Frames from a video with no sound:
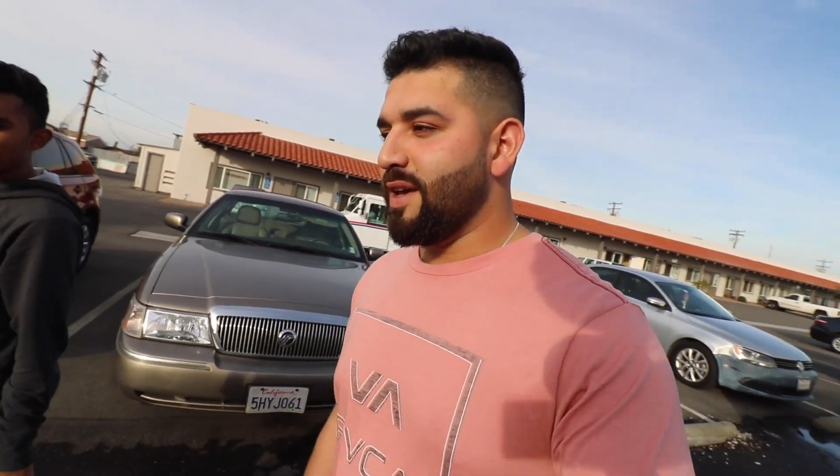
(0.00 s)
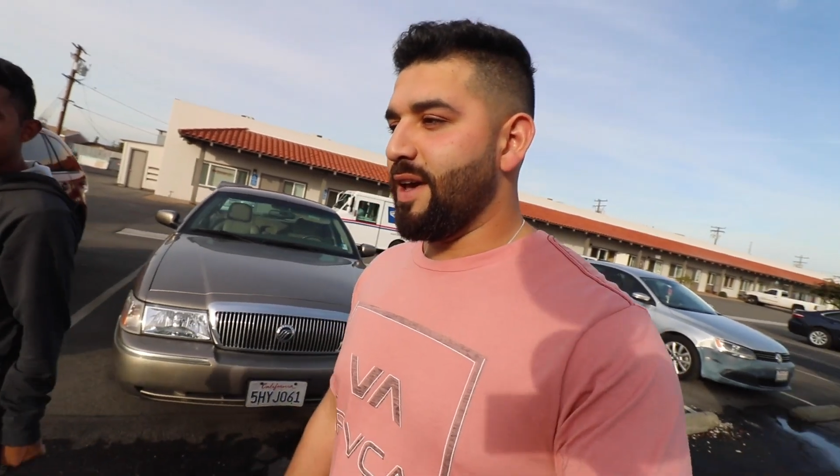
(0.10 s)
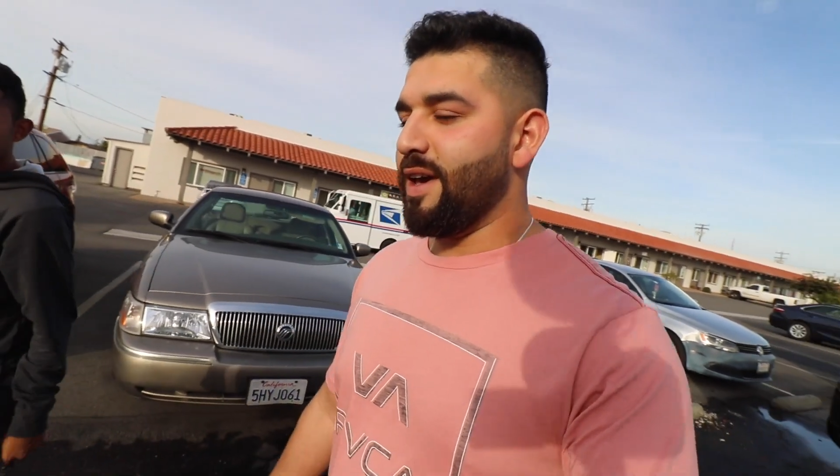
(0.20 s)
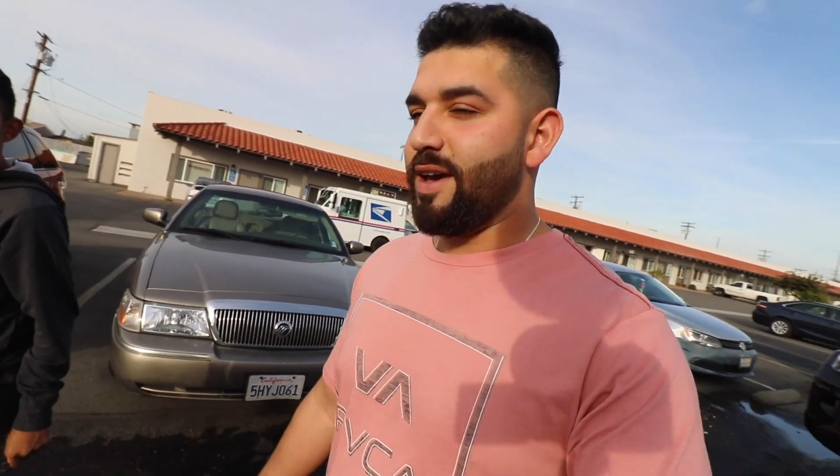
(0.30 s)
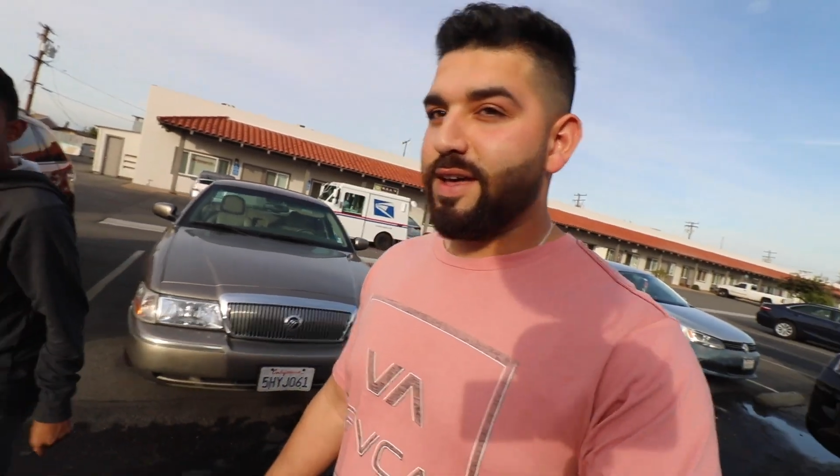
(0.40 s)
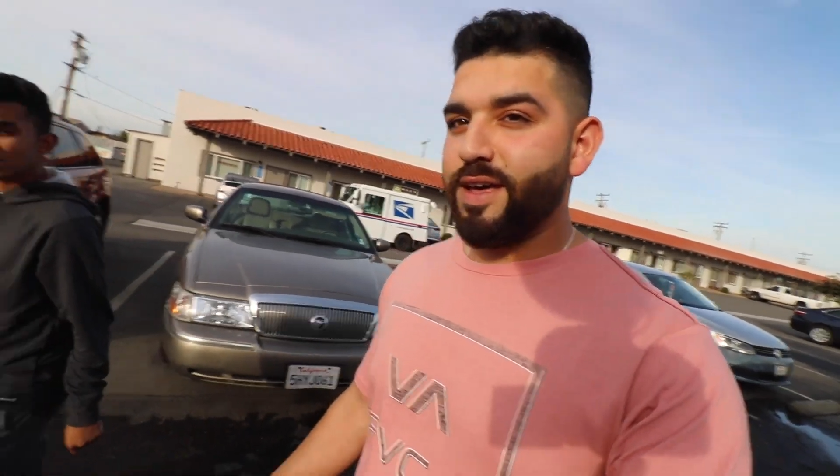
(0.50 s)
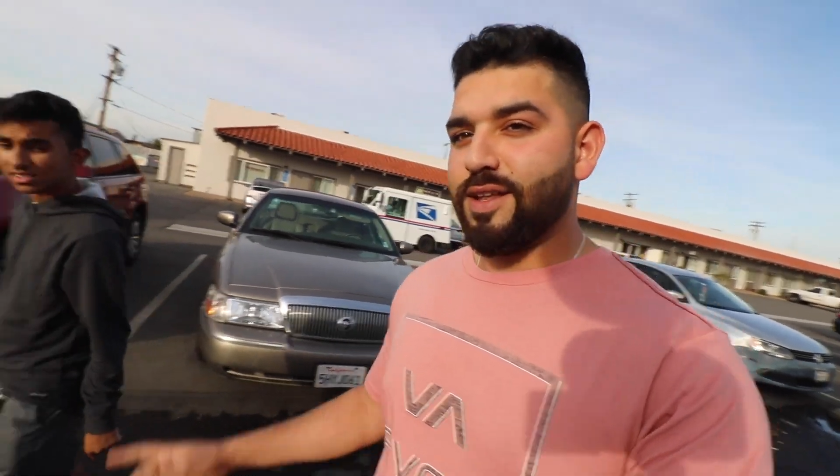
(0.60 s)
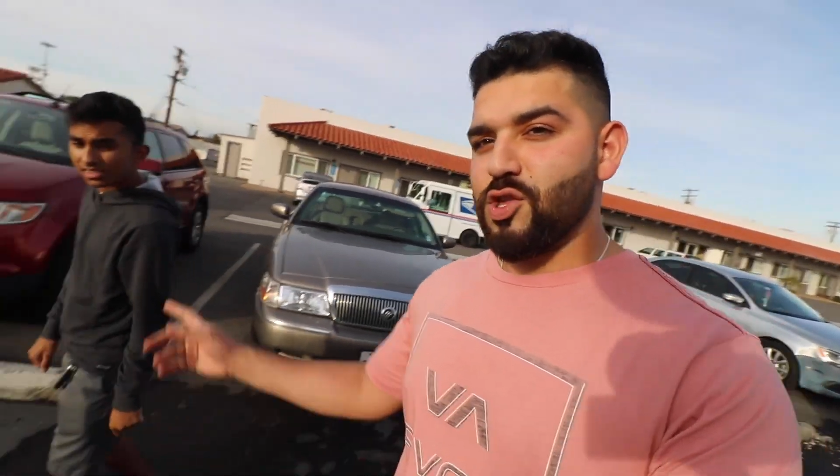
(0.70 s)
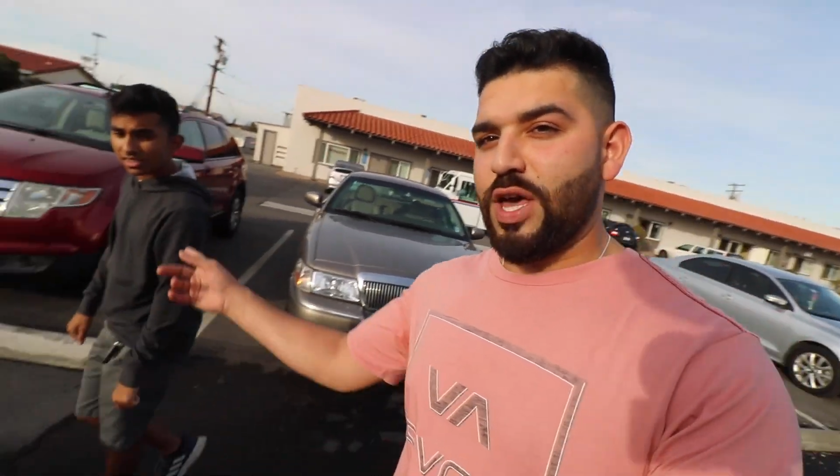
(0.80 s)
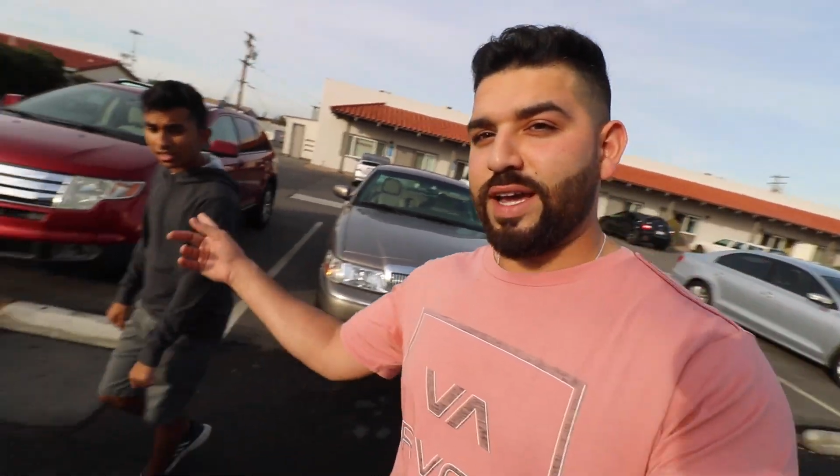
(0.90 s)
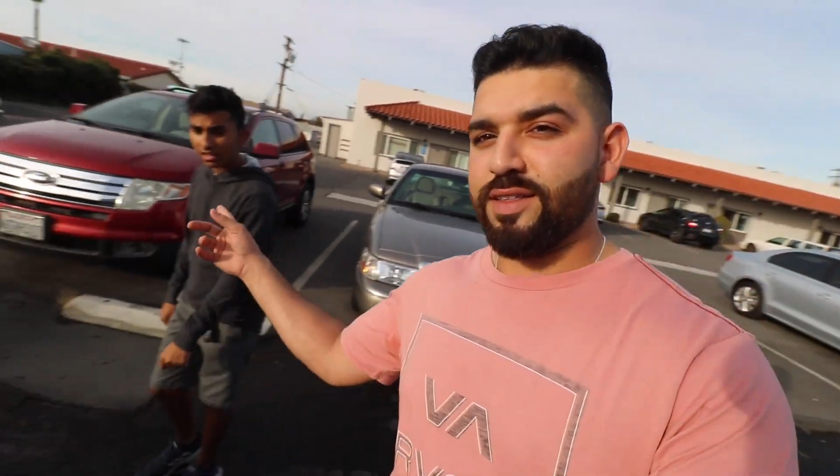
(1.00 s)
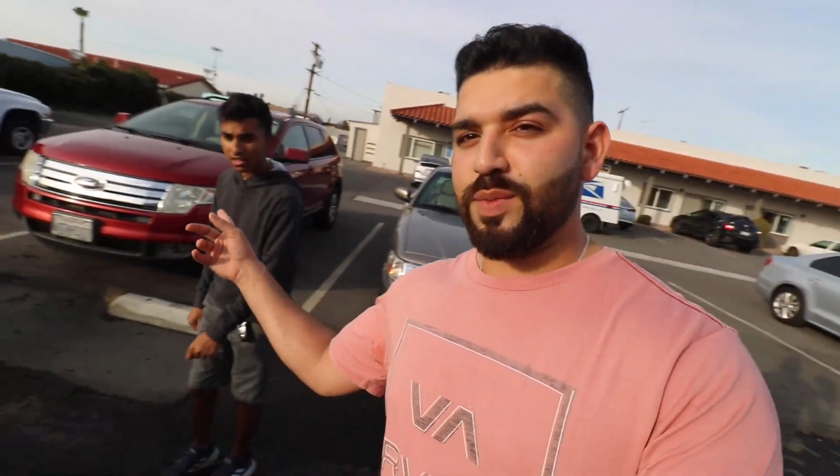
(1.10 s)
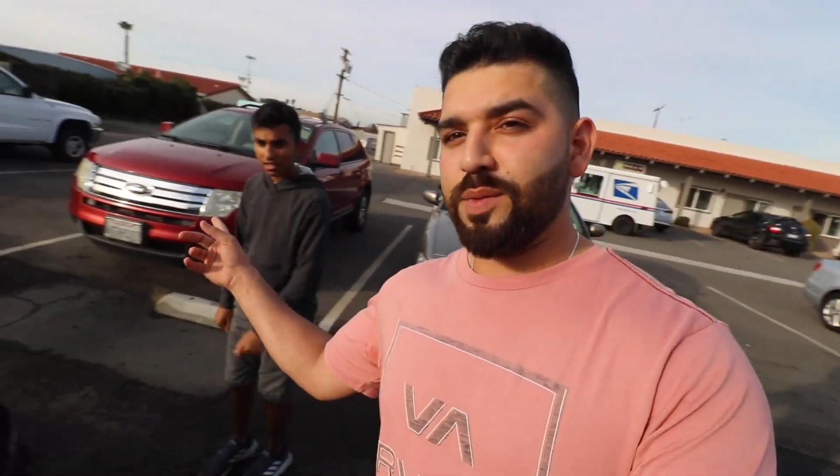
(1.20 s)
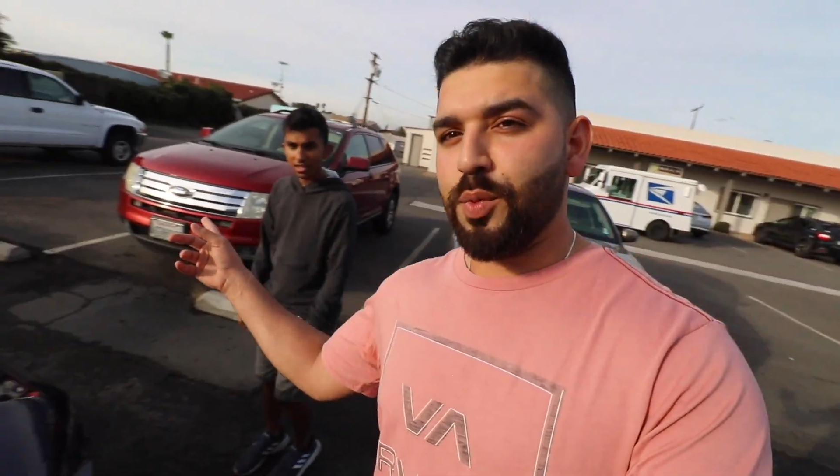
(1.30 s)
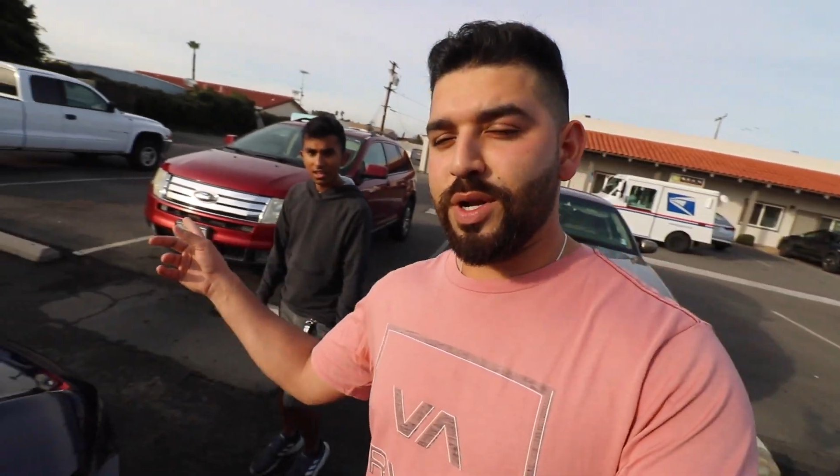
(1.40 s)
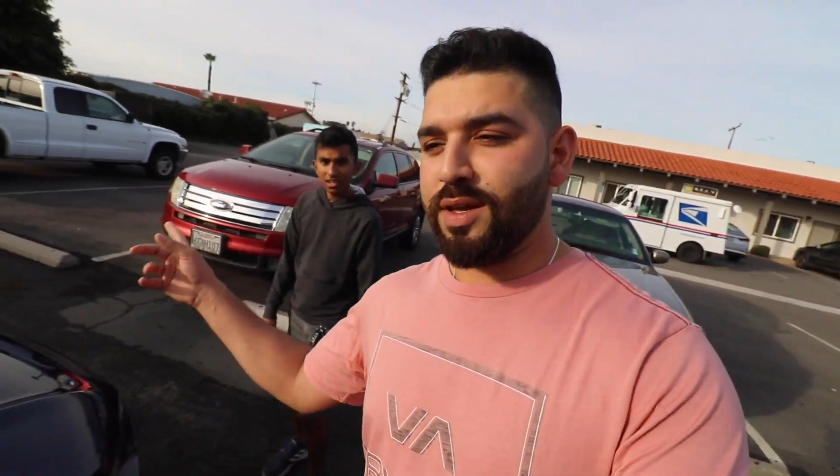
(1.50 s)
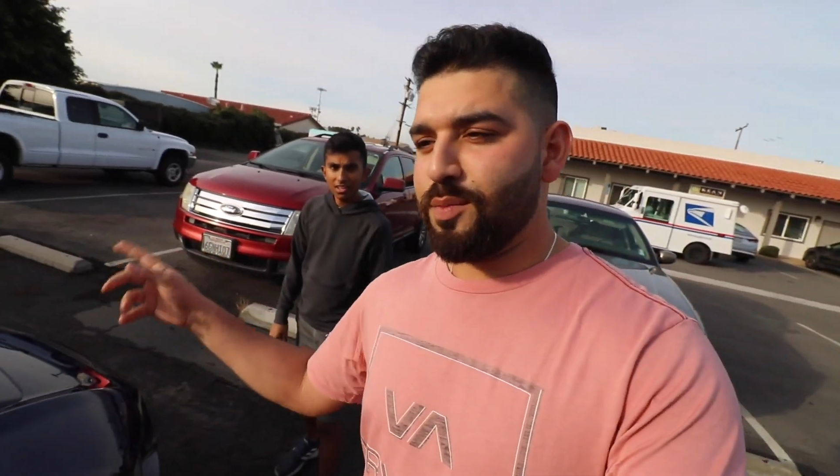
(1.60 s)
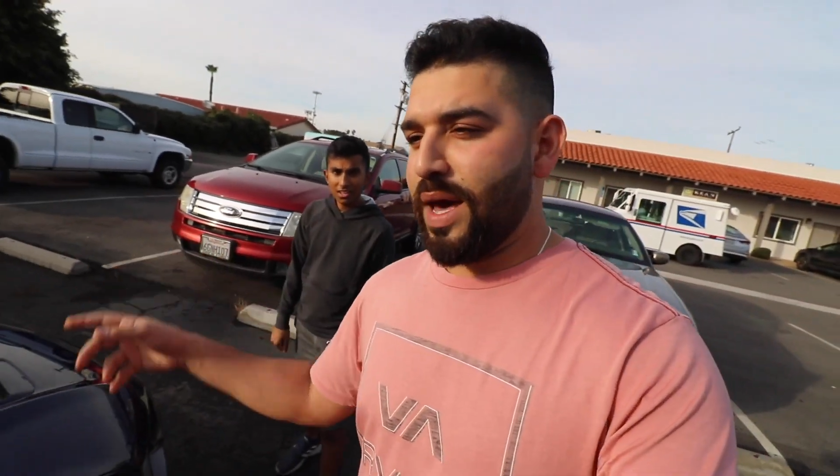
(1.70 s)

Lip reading: And Shaq has been a pretty